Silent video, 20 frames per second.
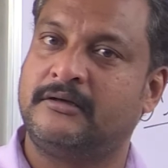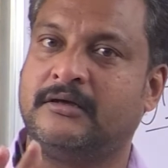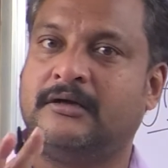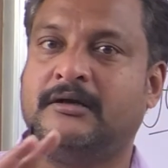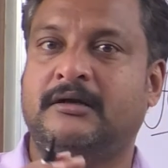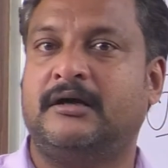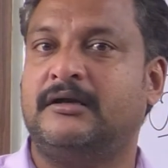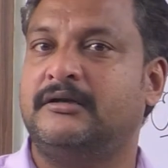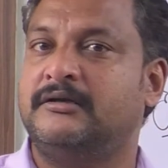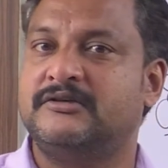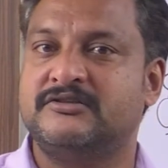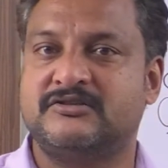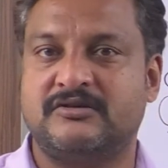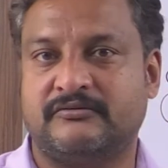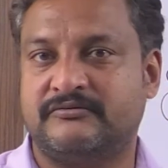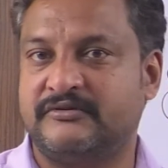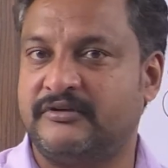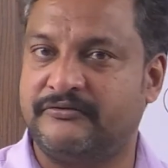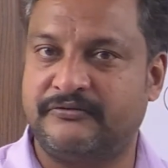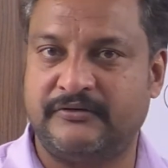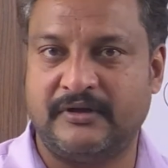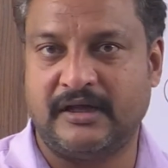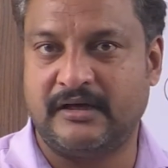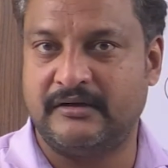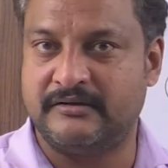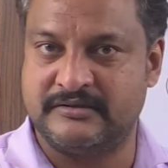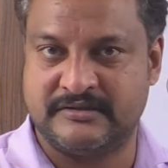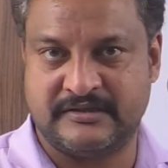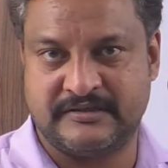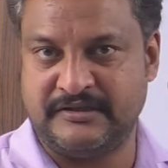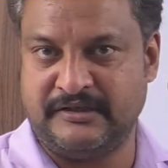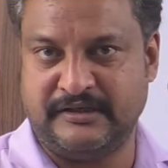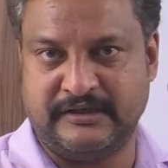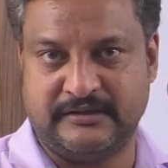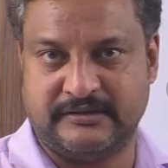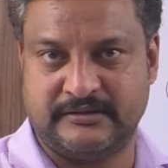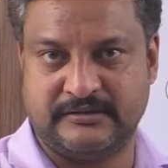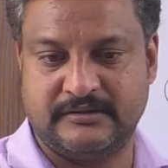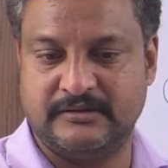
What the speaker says: colors of the flowers, isn't it?